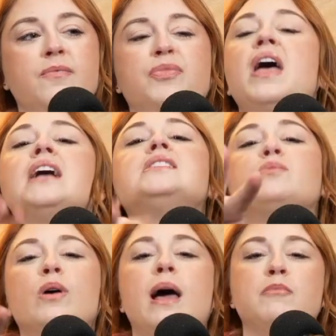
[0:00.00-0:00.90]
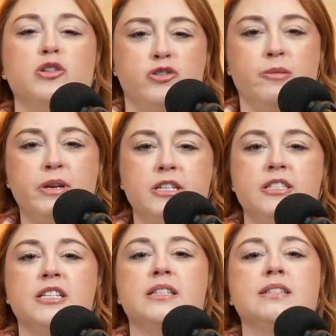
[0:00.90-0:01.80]
that's what I'm contributing
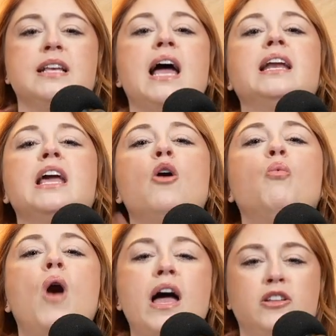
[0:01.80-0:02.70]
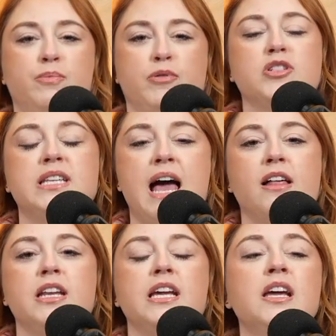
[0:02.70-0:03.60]
to society. A wild
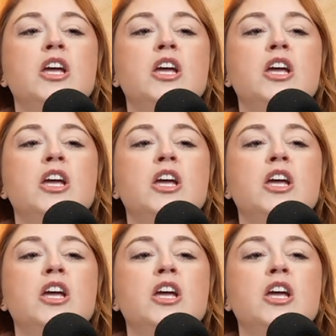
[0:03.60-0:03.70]
personality.